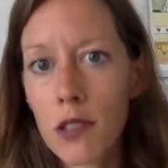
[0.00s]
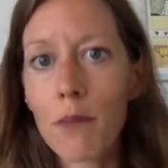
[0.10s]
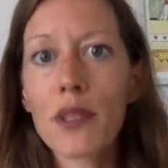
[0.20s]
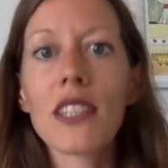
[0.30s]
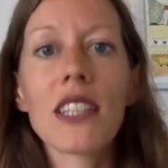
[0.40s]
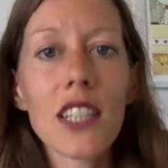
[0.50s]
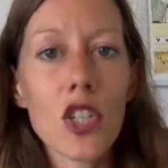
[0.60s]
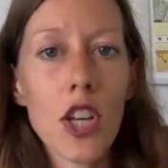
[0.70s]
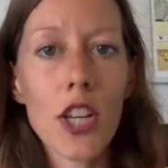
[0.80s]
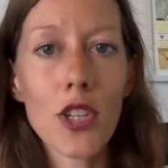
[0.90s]
completely
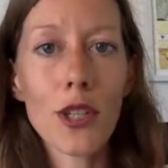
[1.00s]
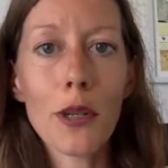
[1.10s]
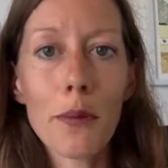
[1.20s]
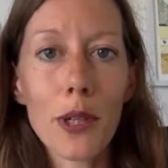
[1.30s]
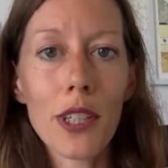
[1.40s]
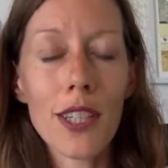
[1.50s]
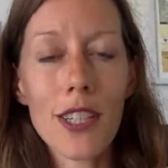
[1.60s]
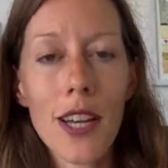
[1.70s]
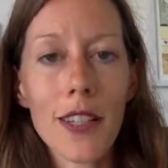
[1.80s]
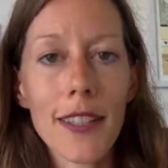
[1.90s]
changing your book
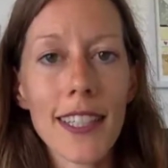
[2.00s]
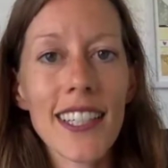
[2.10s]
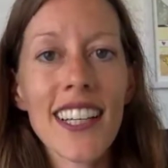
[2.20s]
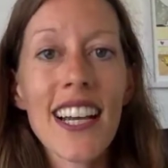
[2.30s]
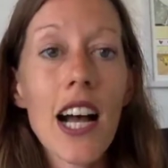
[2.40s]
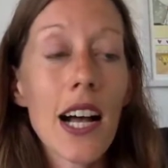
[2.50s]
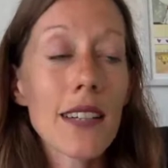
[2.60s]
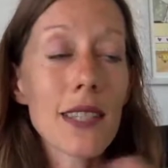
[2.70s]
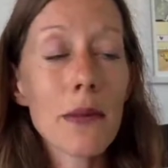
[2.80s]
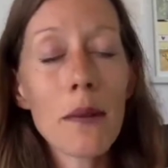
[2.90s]
entirely. Uh,
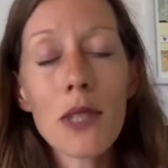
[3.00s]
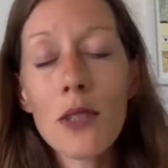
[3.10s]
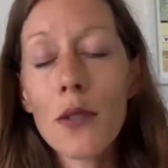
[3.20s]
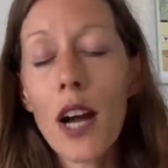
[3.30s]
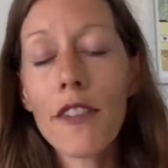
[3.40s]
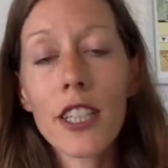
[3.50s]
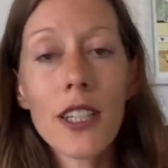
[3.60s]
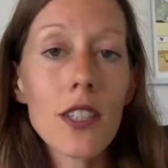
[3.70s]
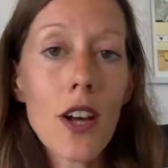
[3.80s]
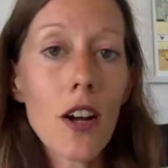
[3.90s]
sometimes a new cover
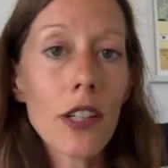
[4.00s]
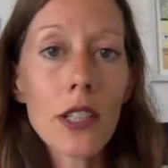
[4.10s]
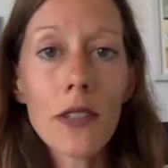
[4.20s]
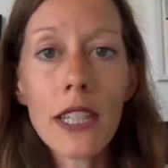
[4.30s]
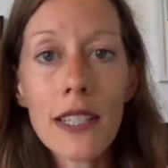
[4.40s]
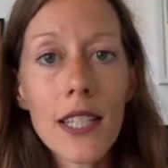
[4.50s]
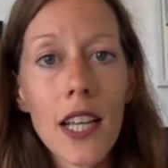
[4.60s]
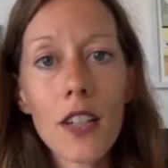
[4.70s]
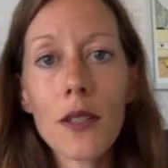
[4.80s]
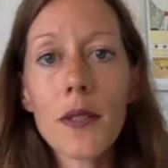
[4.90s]
is all you need to
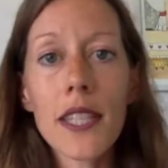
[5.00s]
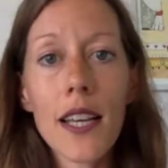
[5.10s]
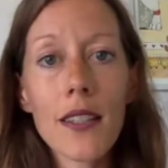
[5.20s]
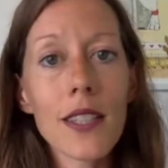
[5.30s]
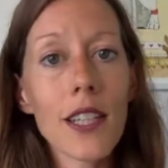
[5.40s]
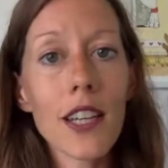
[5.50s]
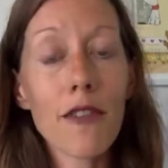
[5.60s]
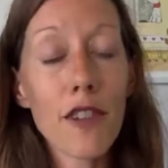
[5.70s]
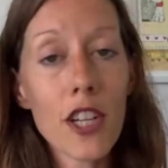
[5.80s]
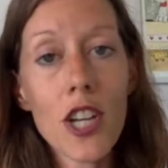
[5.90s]
get new sales and get
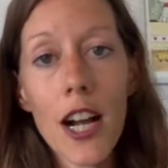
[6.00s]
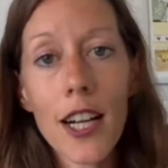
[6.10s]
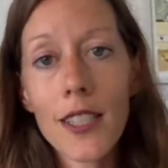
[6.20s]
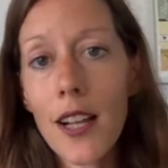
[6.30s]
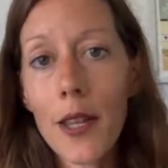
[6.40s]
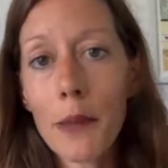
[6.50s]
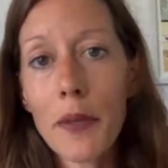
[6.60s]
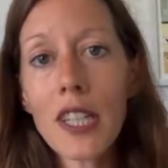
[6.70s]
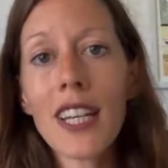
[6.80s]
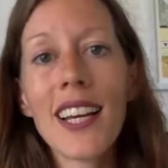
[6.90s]
fresh eyes on the
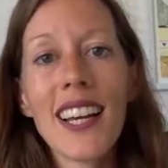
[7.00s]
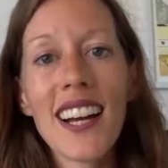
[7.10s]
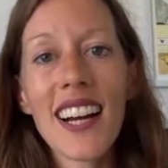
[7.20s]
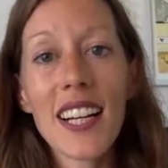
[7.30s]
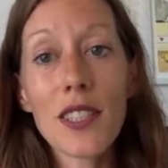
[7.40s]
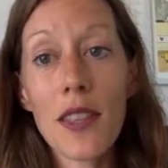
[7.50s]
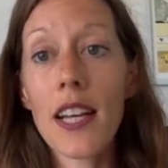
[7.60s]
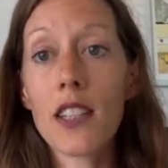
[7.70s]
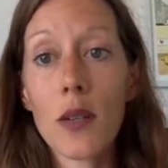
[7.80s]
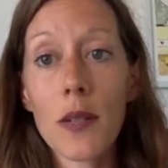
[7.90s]
book. Uh, so
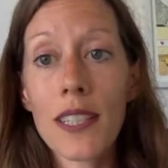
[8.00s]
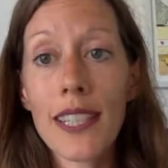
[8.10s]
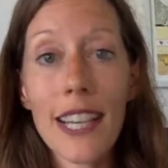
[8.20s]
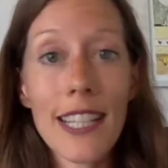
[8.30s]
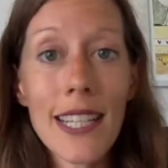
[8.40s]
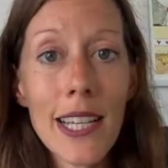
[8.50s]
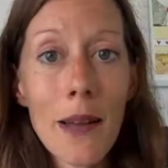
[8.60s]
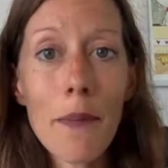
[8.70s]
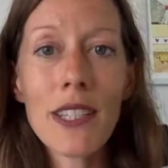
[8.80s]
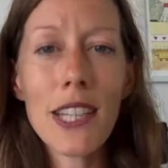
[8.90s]
that's always an
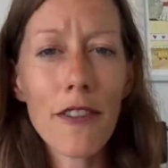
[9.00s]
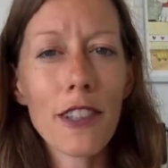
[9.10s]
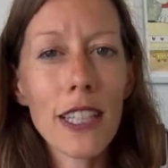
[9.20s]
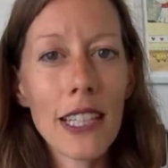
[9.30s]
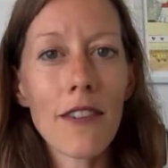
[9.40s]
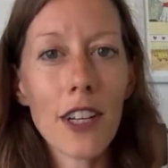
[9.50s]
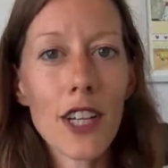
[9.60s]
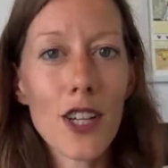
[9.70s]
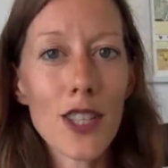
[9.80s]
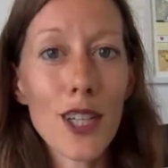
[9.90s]
idea, but definitely give it
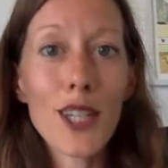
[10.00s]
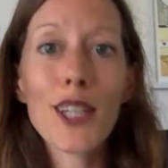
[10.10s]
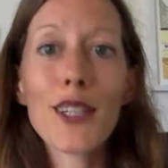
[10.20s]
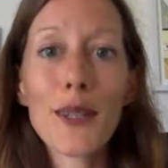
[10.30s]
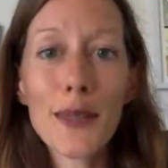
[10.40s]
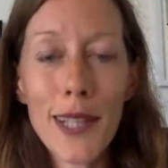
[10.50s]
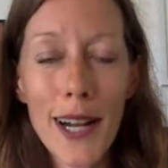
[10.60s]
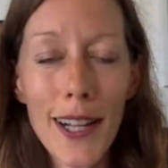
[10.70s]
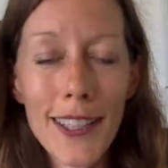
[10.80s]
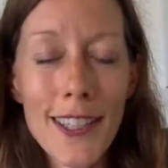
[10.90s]
the good old
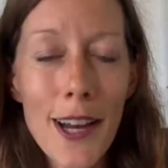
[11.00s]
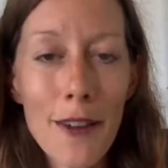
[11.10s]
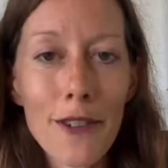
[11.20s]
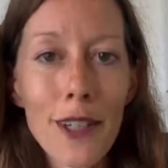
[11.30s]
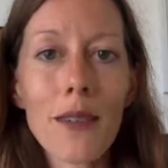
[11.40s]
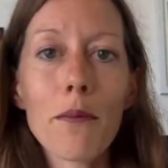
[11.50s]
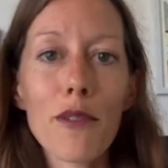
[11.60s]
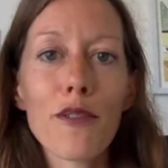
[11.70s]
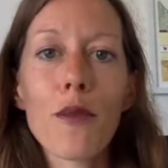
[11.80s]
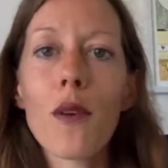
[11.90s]
college effort
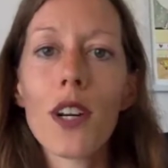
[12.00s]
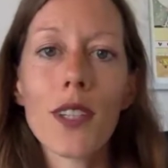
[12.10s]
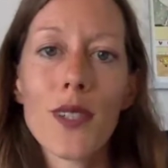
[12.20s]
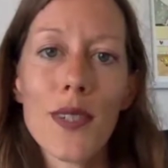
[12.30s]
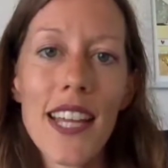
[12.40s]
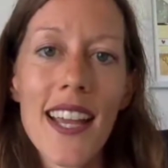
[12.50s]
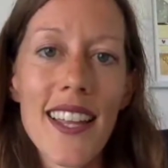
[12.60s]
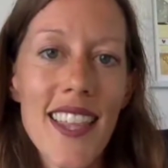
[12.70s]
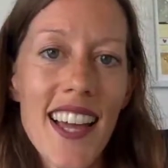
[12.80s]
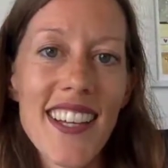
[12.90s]
before you take that